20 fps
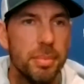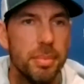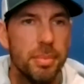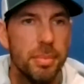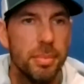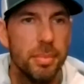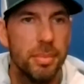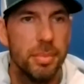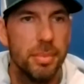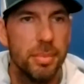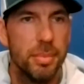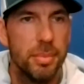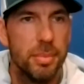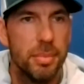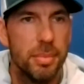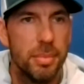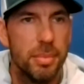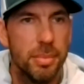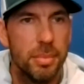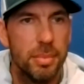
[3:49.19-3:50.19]
Yeah,
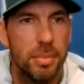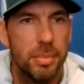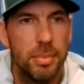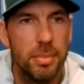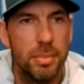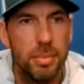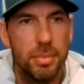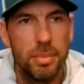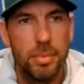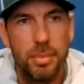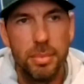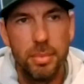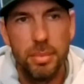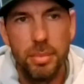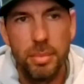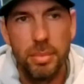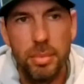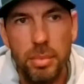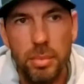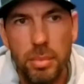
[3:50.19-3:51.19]
But I asked you
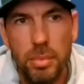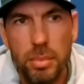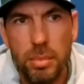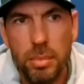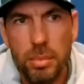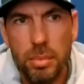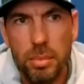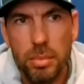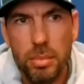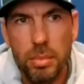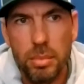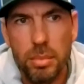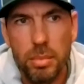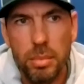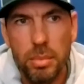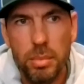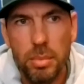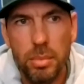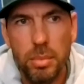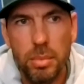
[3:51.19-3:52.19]
also about your season
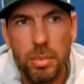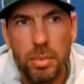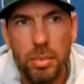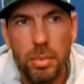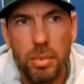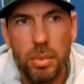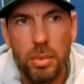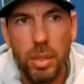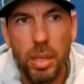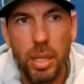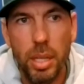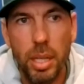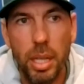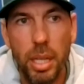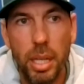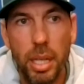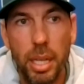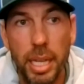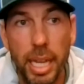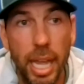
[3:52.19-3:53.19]
opener.
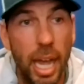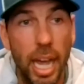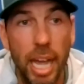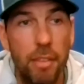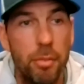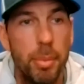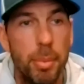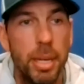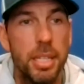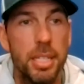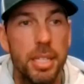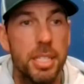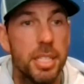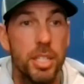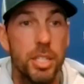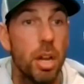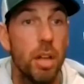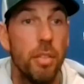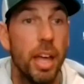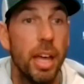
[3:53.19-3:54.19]
Yeah, I haven't made a
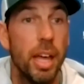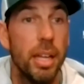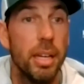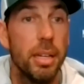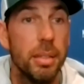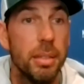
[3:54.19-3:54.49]
decision on that.